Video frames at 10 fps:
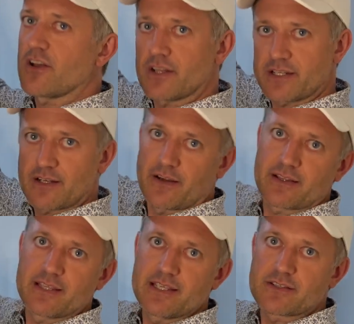solid
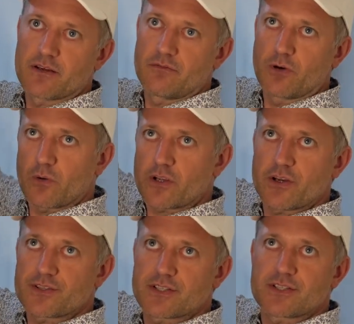like these roller
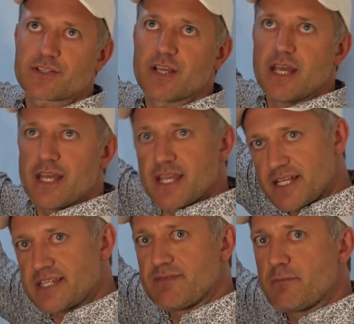curtains,
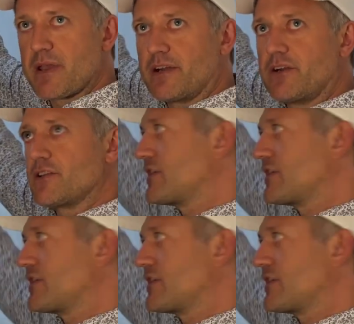it's even better, and you